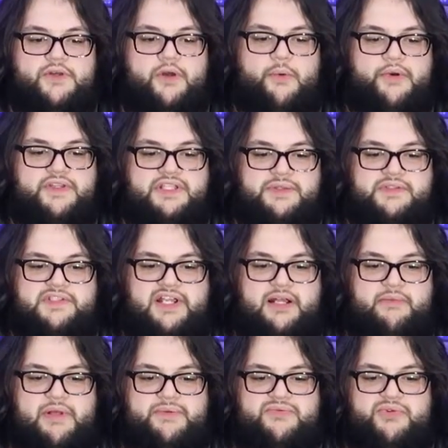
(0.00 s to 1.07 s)
So I want to stop the
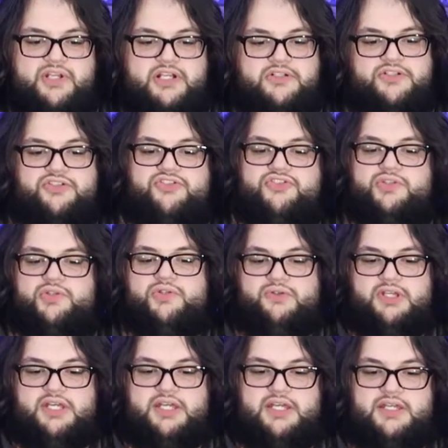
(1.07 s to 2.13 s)
time lapse right here just to show
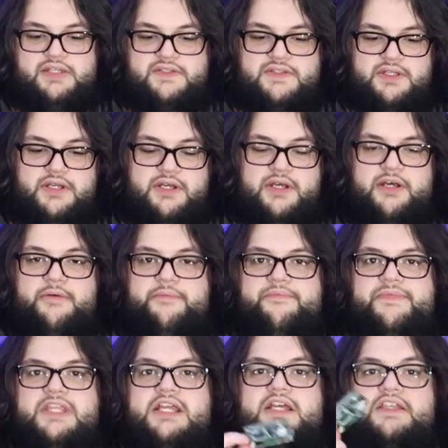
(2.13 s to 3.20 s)
you guys.
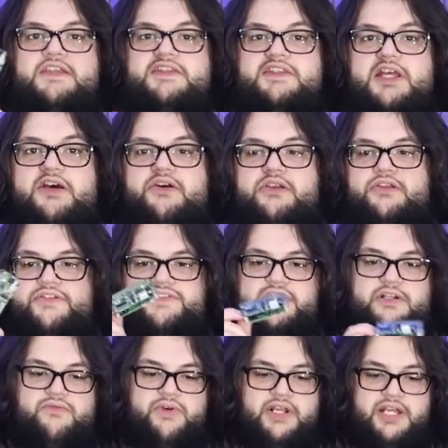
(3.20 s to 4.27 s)
This is how it looks
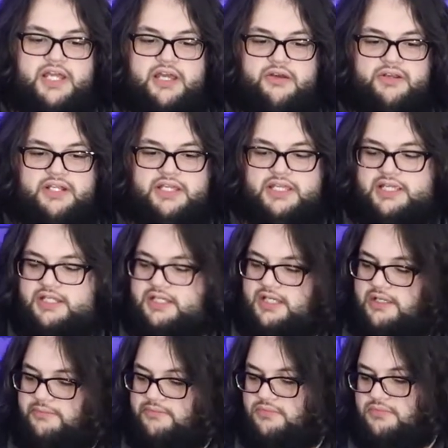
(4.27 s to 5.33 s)
like right now, and again,
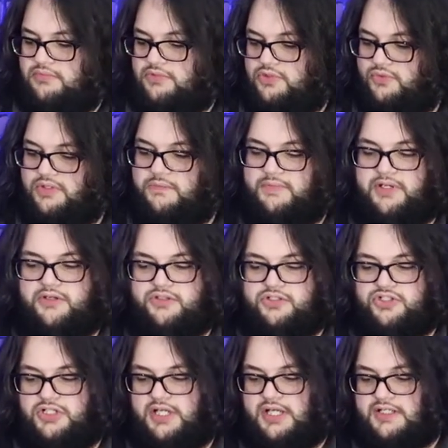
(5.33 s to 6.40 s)
I'm doing better
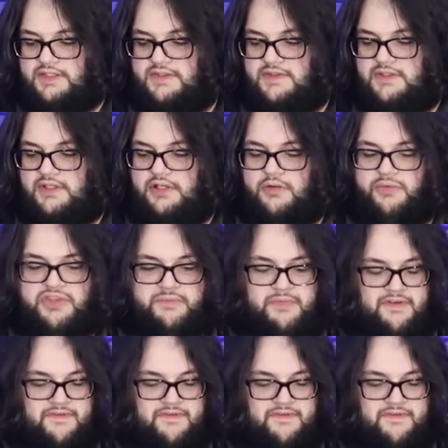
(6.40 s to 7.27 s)
shots with